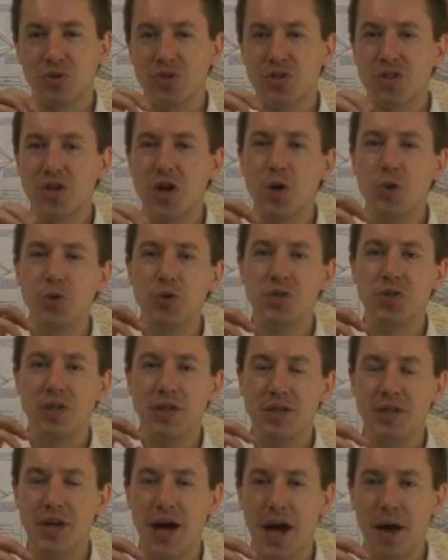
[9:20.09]

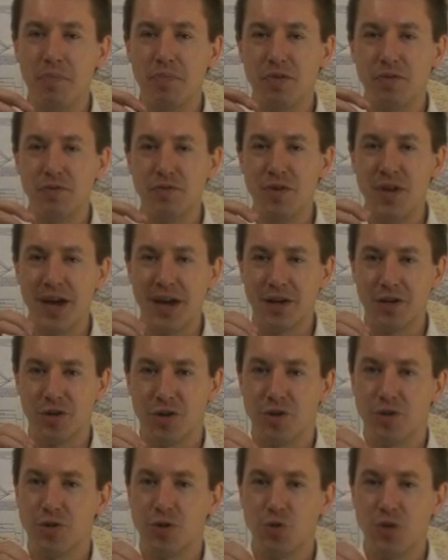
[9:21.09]
toasty type of
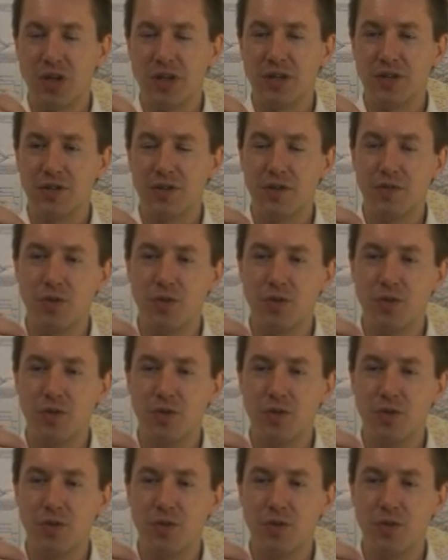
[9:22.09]
nectar sweetness.